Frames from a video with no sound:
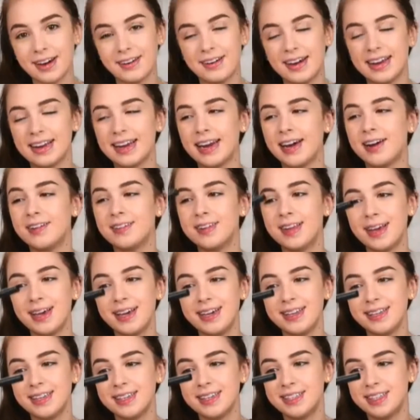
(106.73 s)
Alright, now I'm
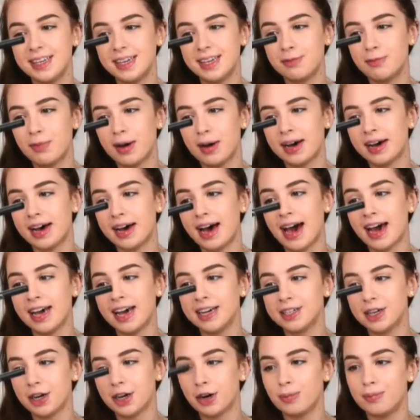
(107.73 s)
taking the Sigma
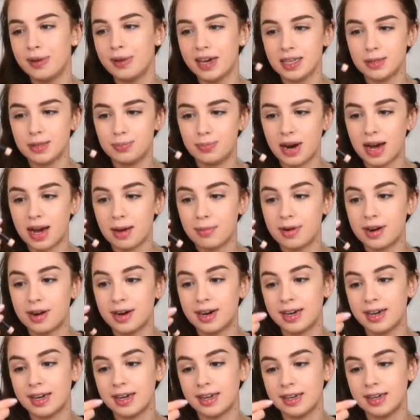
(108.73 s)
eyeshadow base primer
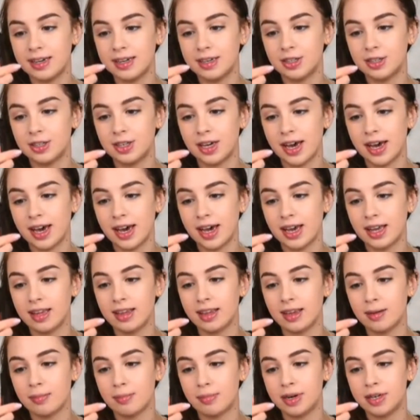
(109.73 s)
in the
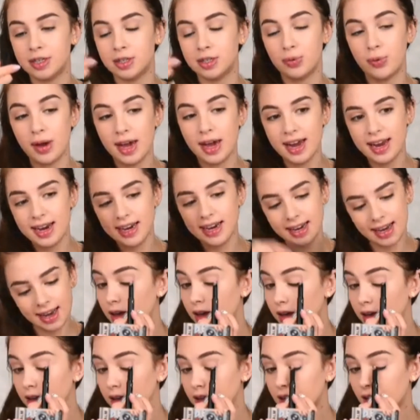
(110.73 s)
shade Persuade,
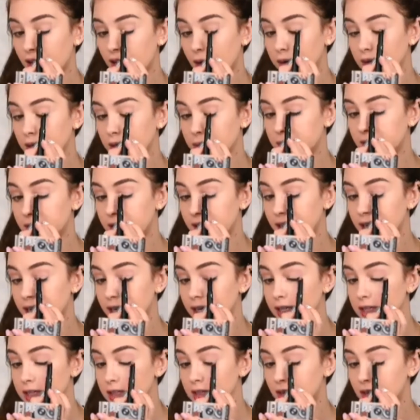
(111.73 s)
and I will apply
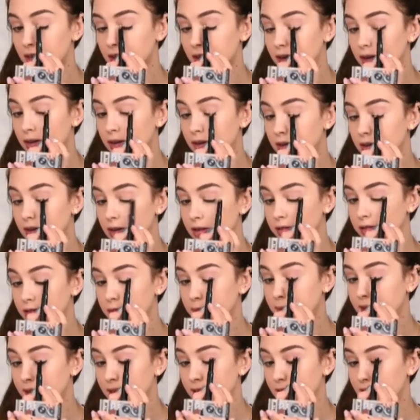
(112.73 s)
this all over
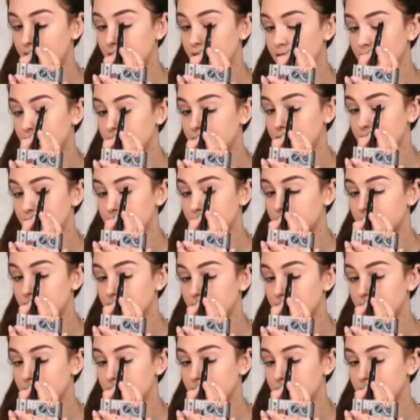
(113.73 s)
my eyelid.